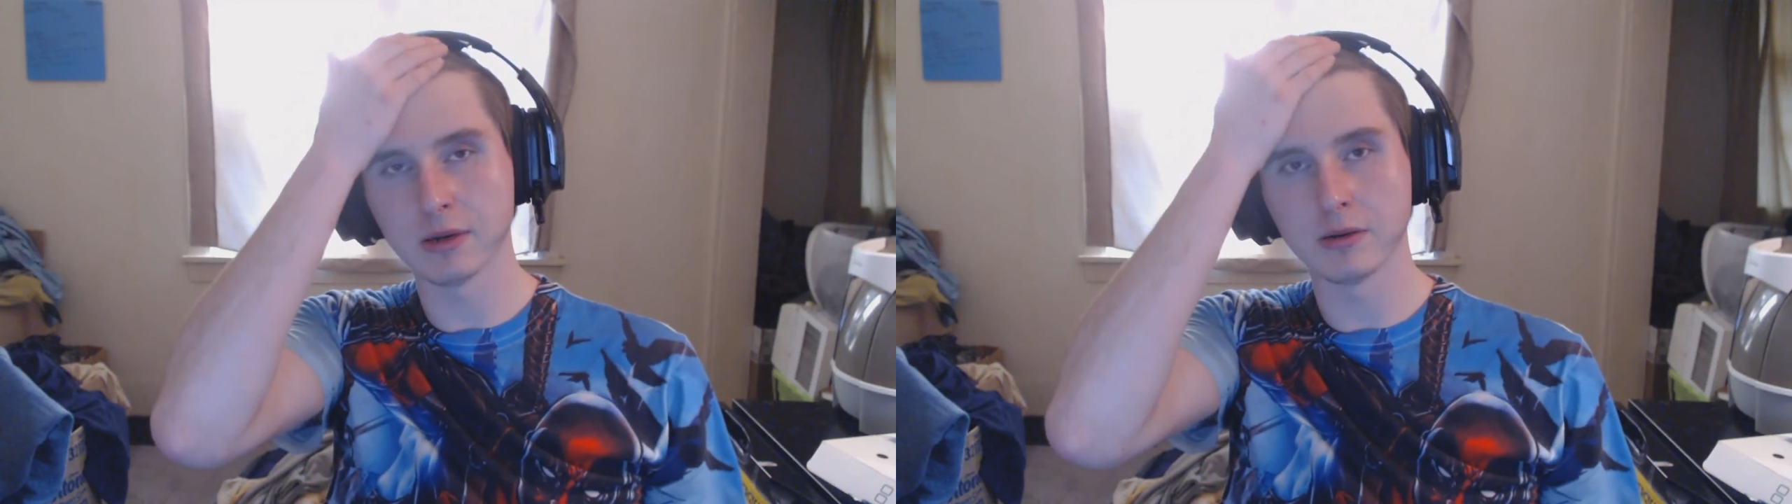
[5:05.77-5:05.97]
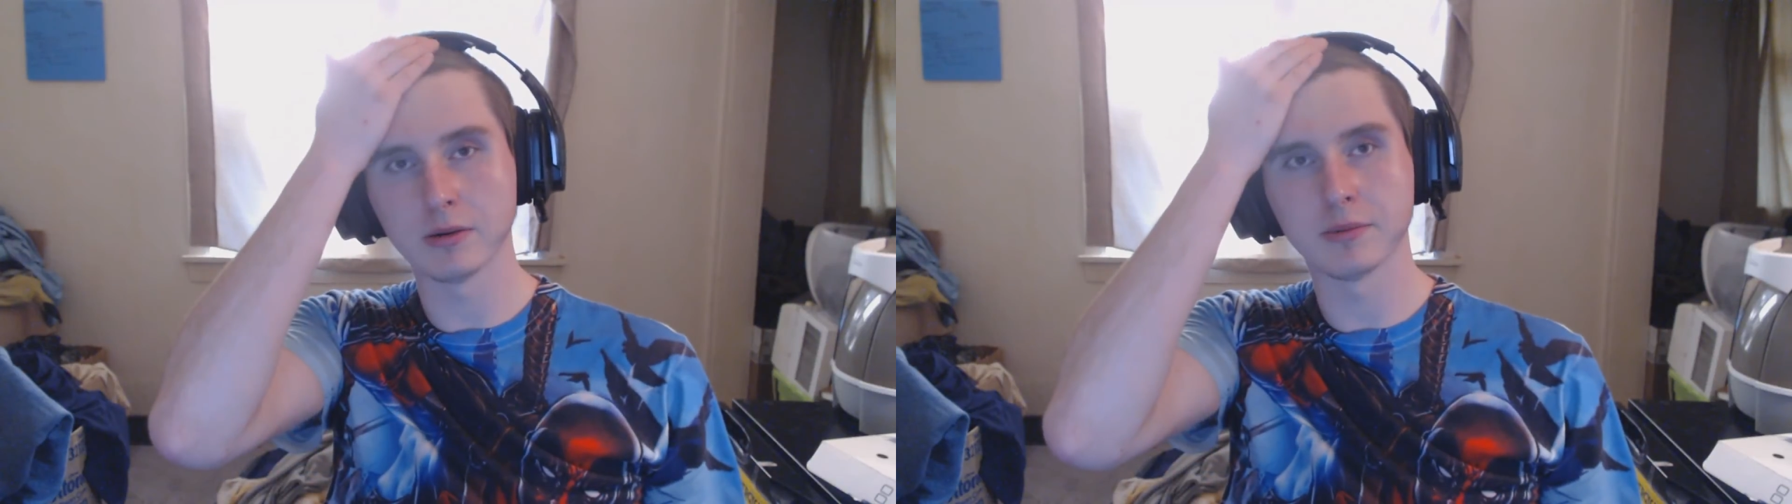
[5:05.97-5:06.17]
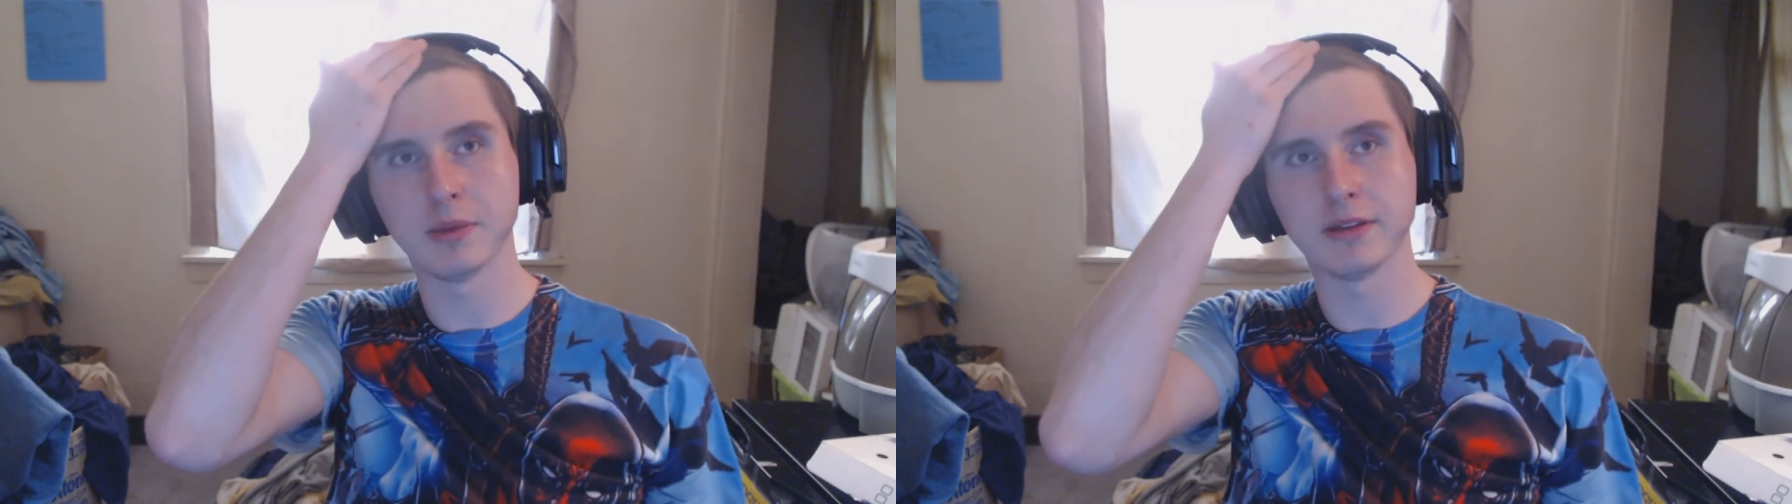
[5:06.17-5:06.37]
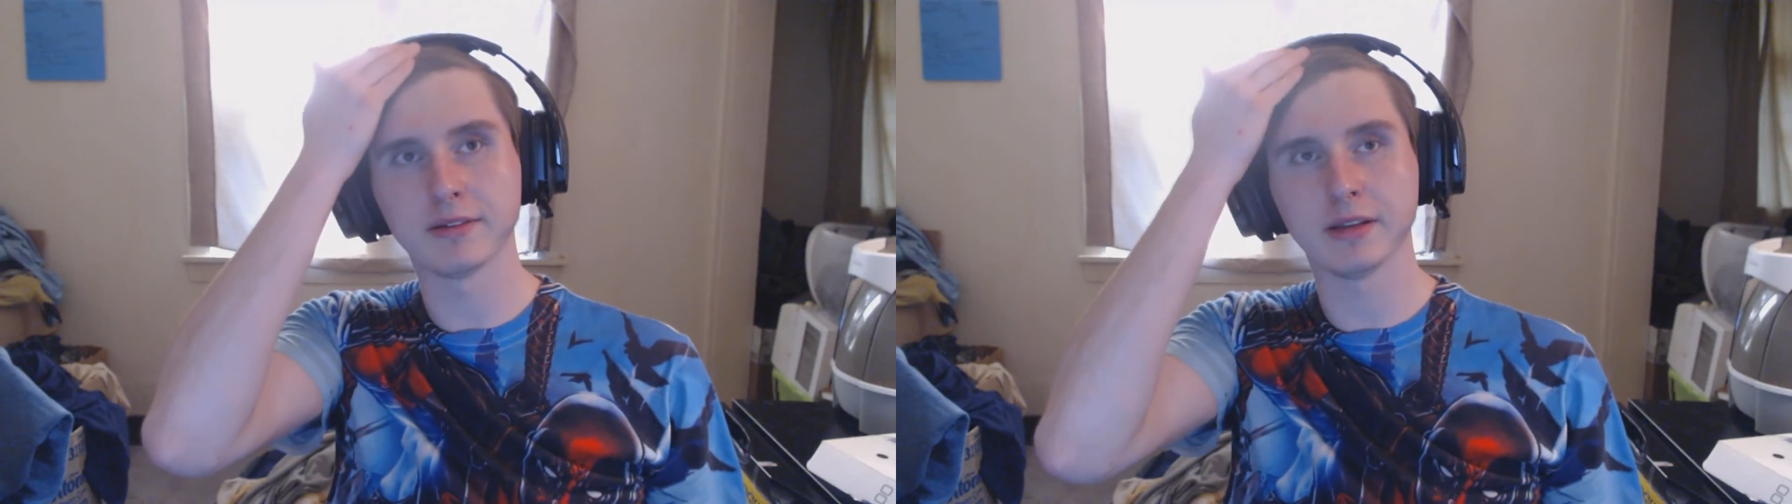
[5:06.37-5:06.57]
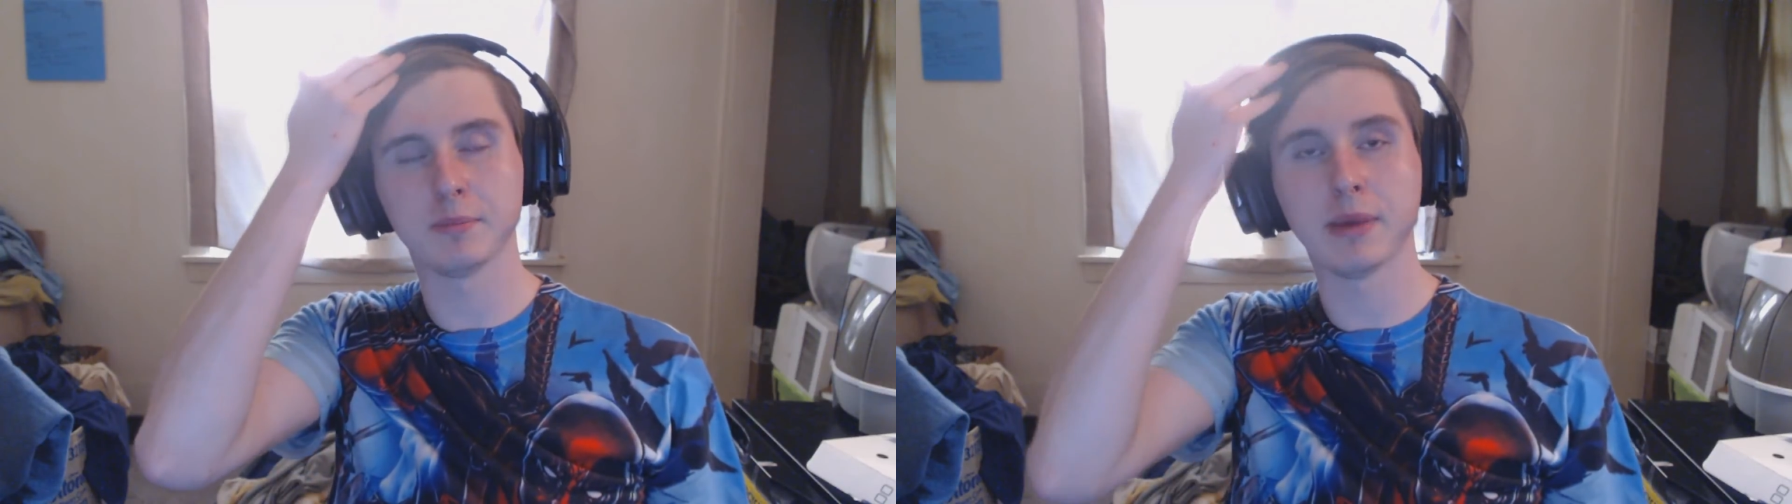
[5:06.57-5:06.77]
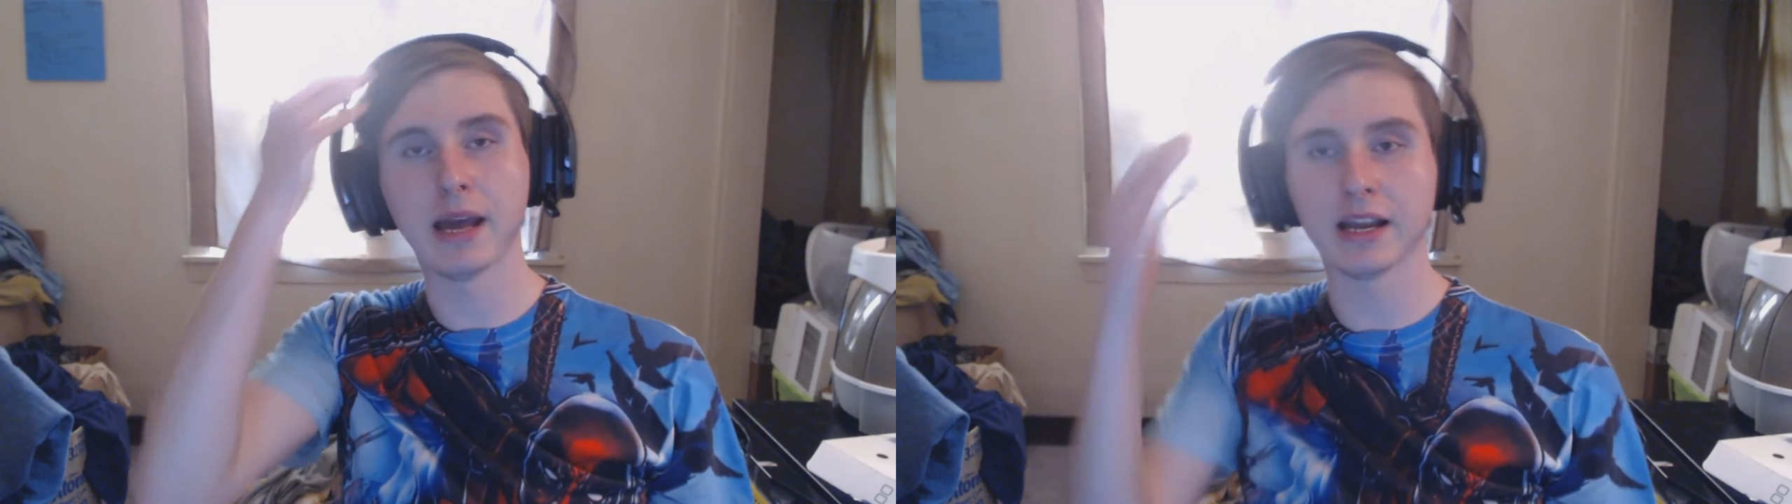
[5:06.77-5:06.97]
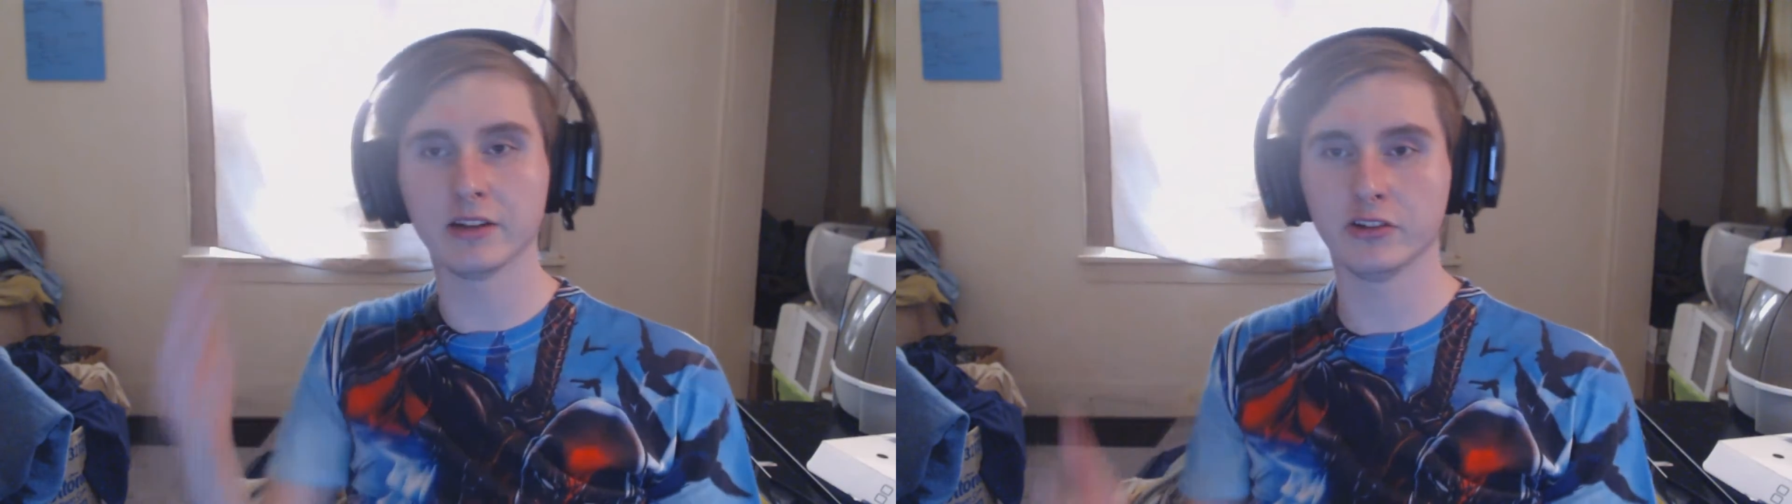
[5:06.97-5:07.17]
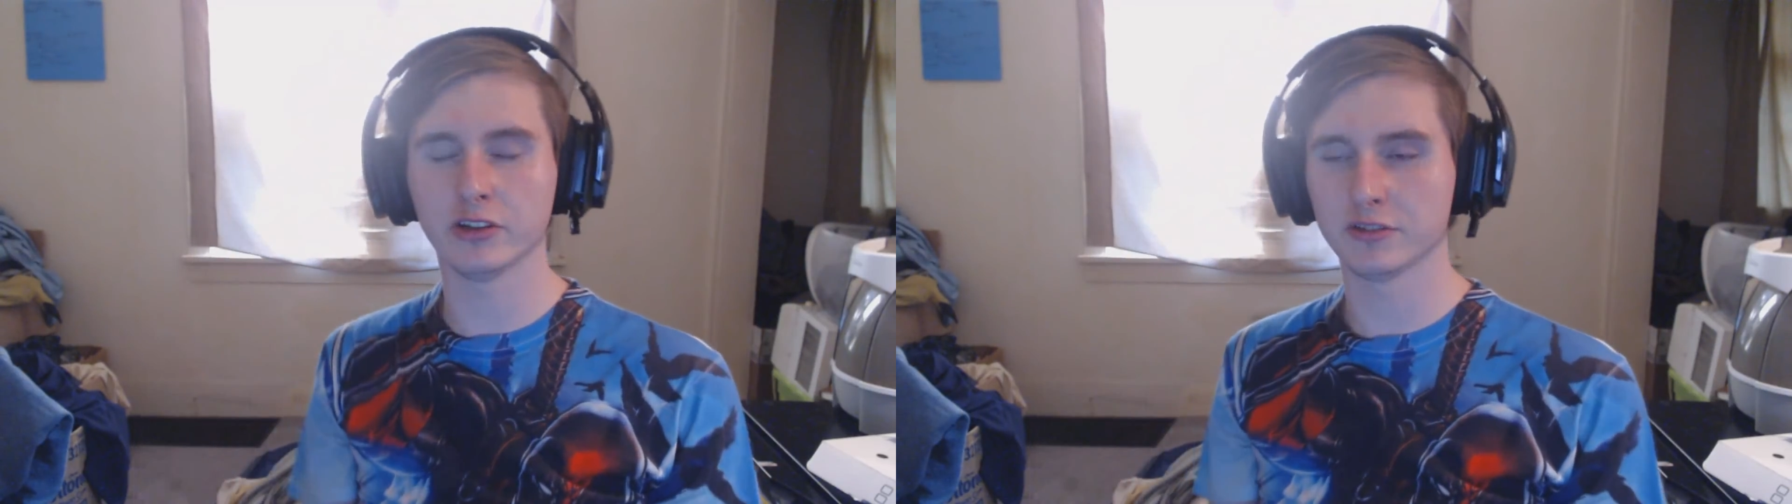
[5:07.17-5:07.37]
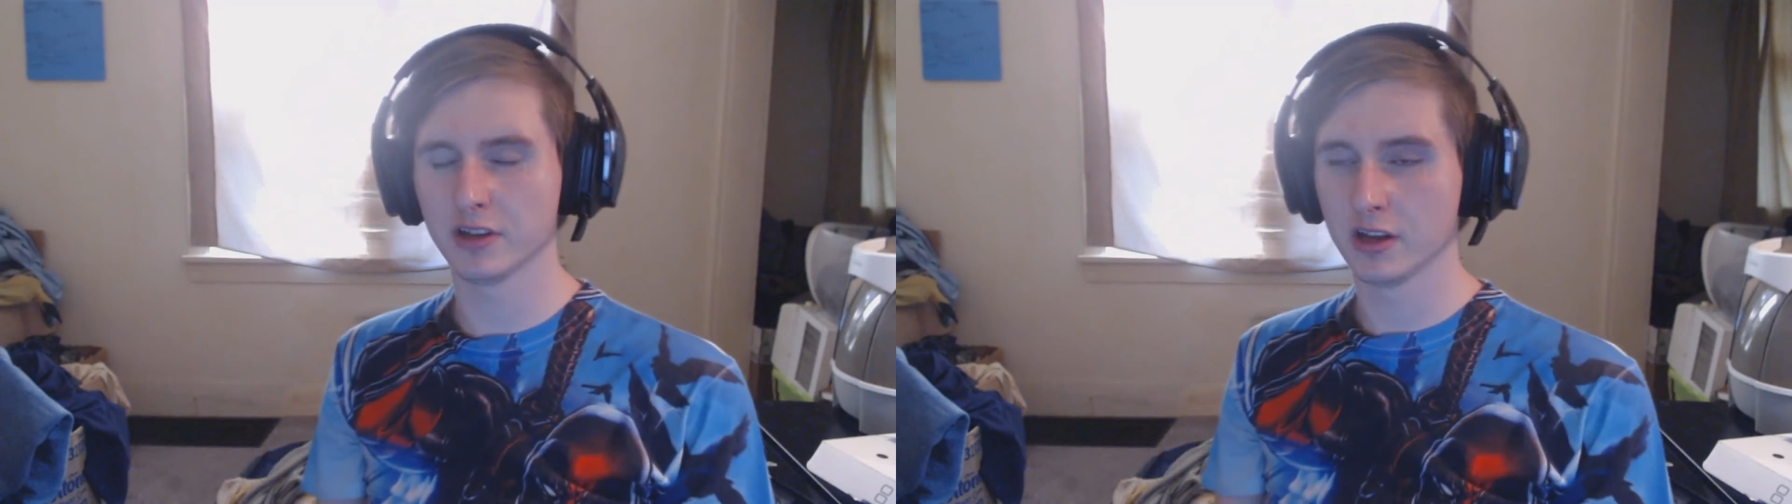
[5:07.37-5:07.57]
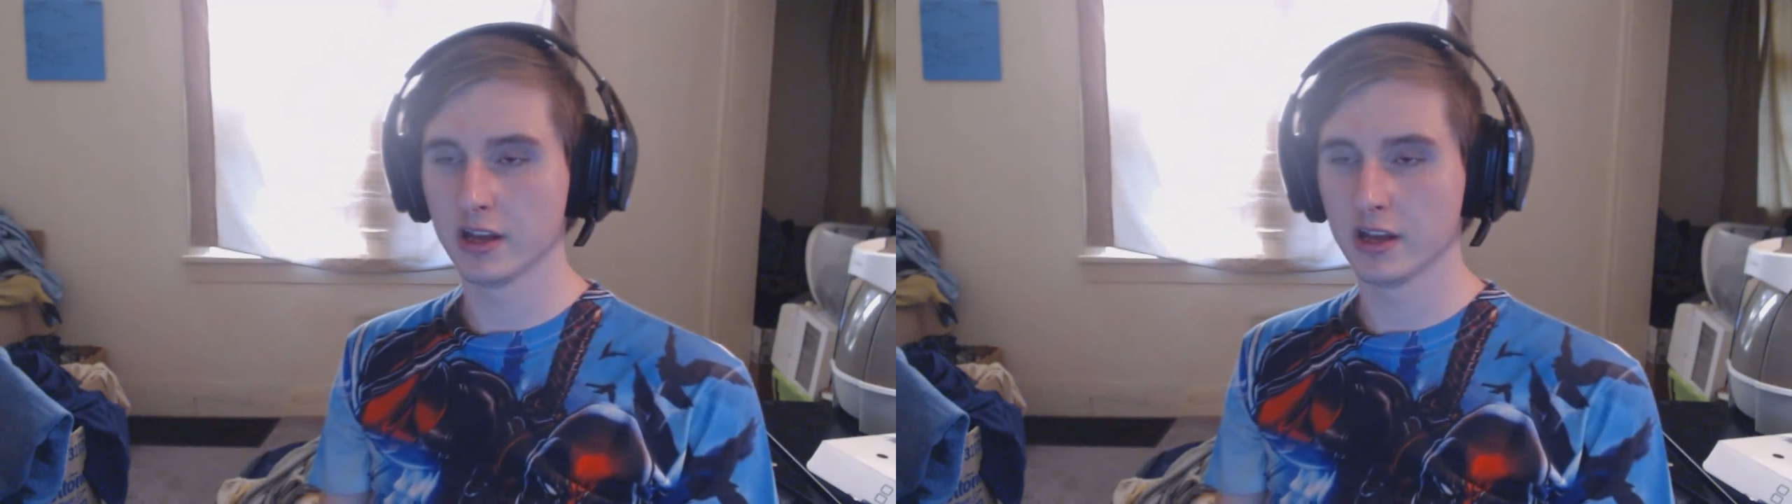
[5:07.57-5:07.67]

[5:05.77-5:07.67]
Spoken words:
out with basically packages,